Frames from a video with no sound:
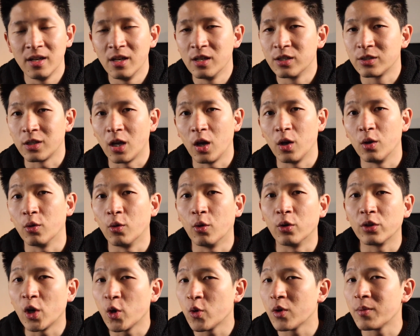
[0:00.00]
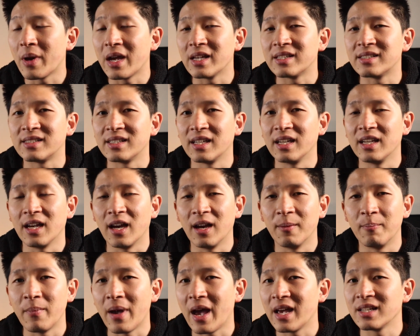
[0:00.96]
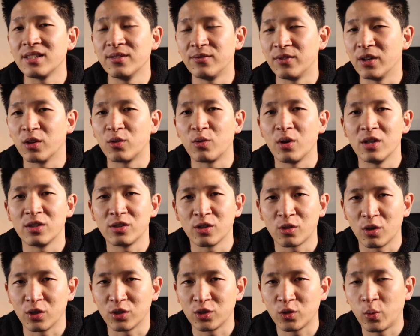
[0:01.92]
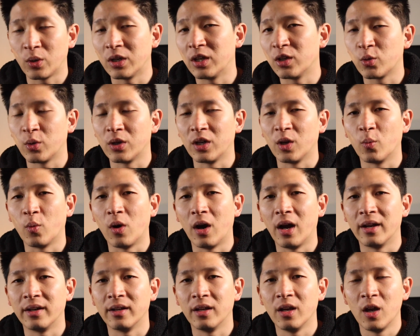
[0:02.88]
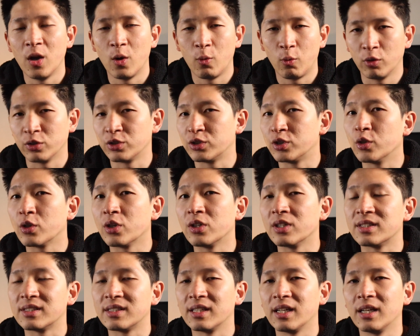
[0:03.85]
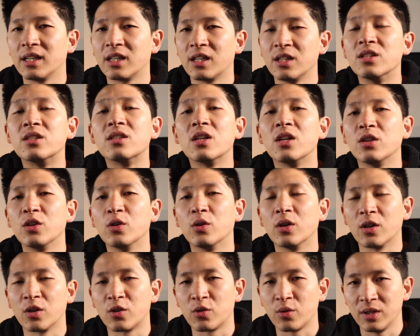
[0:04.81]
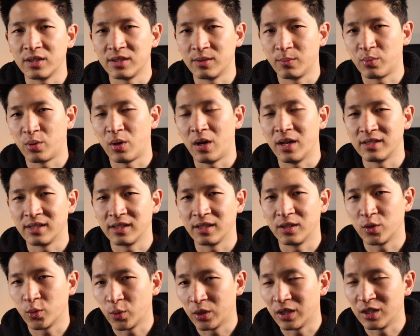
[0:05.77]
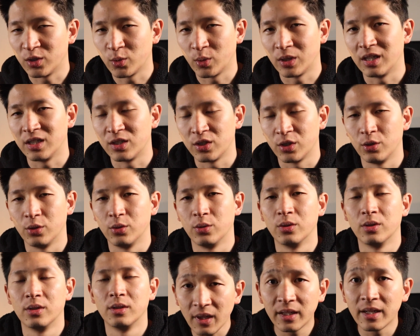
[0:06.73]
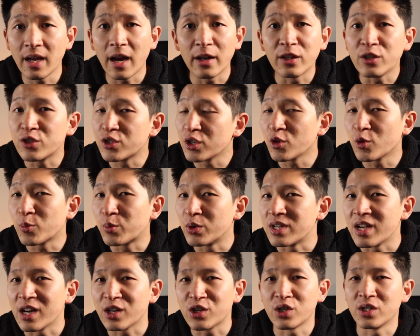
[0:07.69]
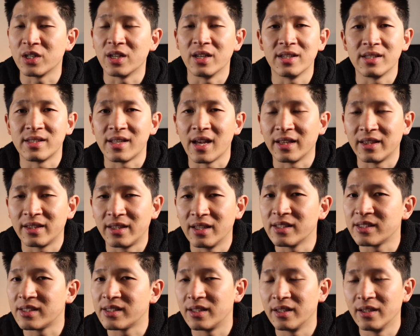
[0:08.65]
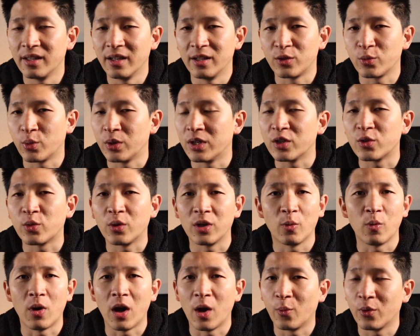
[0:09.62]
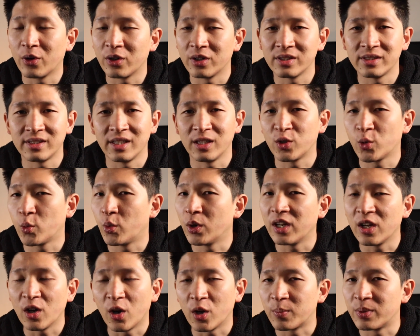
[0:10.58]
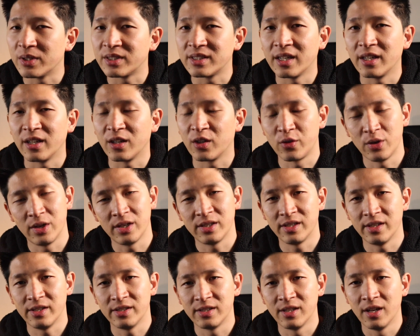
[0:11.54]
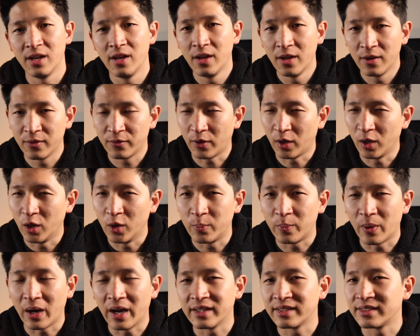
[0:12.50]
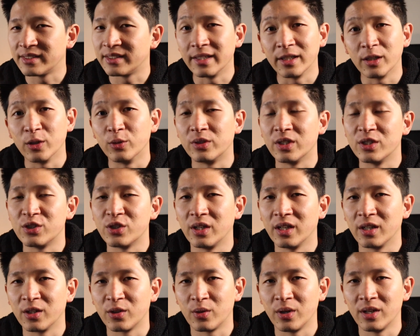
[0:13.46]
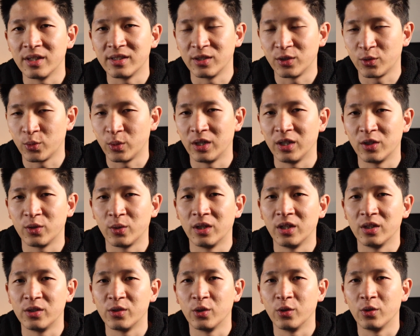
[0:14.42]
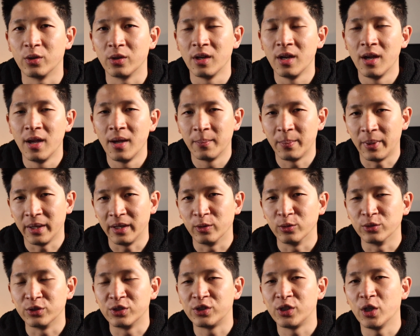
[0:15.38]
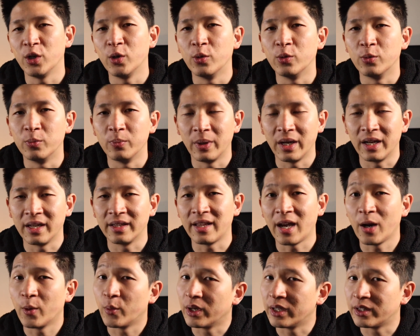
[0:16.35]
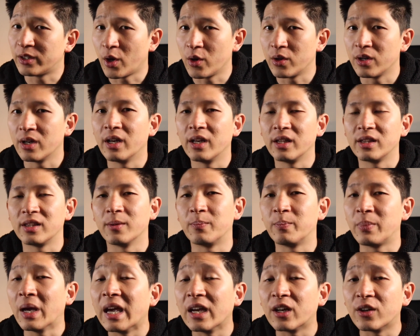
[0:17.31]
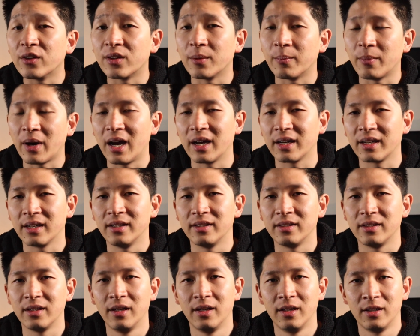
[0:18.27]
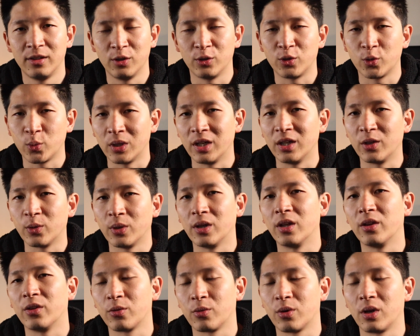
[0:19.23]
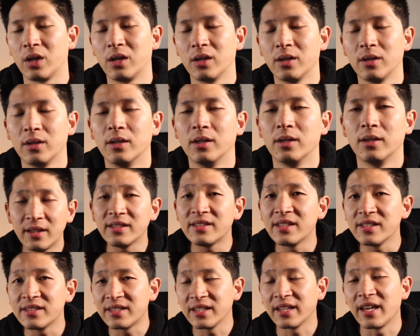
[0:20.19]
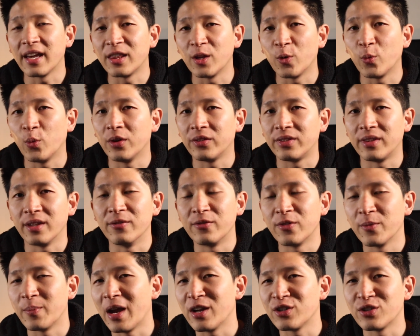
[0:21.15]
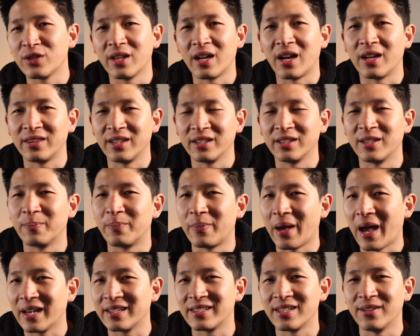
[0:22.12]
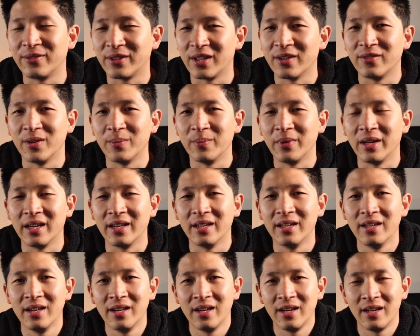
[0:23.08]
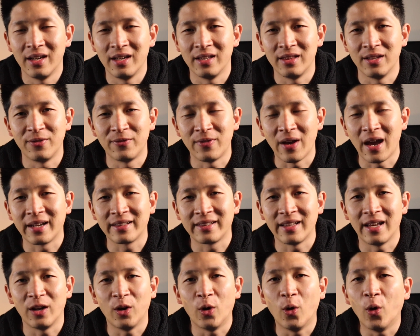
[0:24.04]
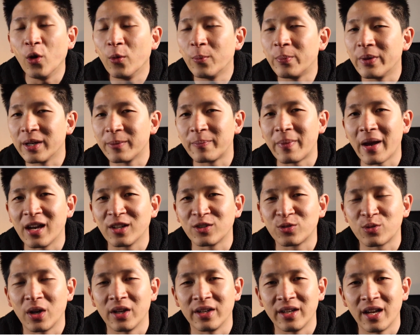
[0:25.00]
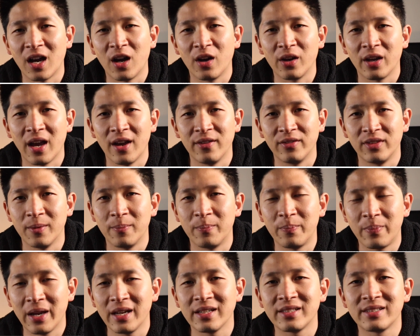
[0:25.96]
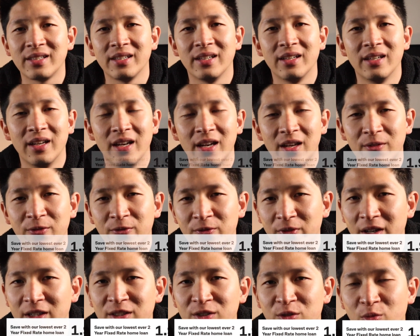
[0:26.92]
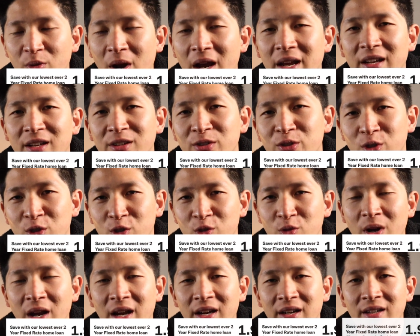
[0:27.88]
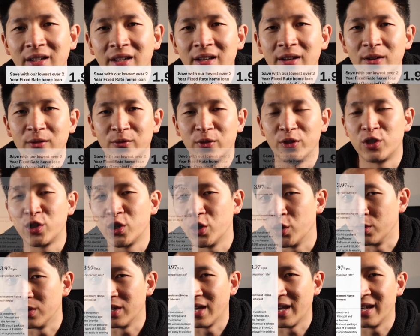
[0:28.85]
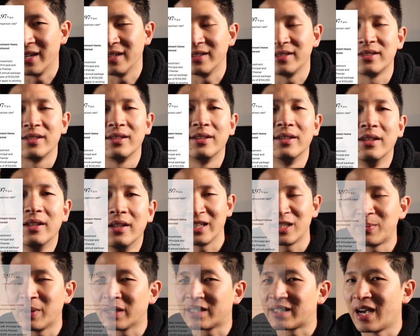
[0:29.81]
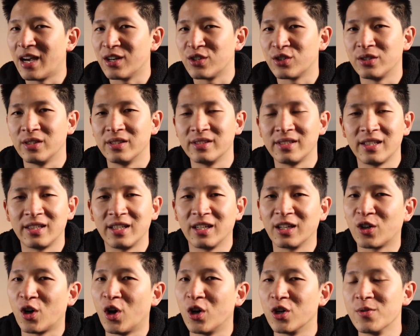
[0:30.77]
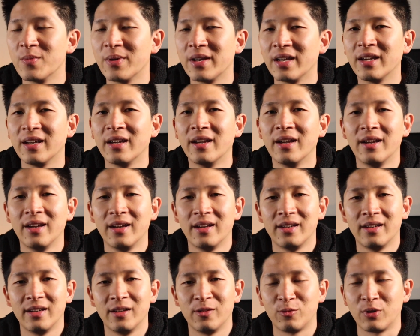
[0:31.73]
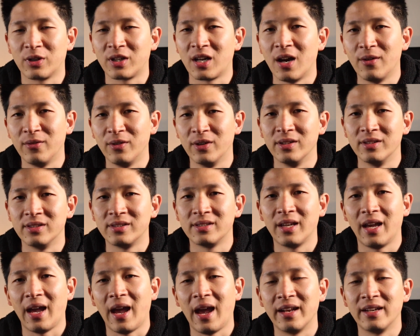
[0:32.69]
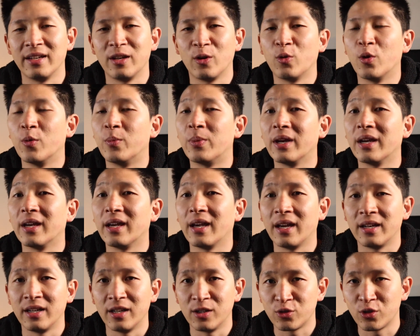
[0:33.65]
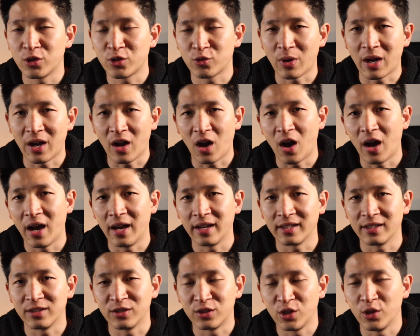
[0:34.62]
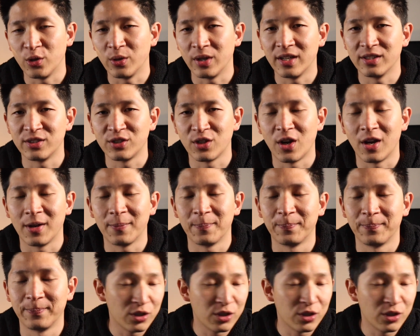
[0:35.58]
So although we may see a massive increase across 2021, we're still going to see continued increase in pricing in 2022. Now, the general prediction is that in 2021, we're going to see 20-odd% increases, followed by a single-digit increase in 2022. But it will still mean that we don't hit the peak of the market till 2023. This is together with the information that I think the banks have given me, and the fact that all big banks right now have the best fixed rate interest rate for 2 years. The expectation is that the economy recovers and there will be an interest rate hike in 2 years' time.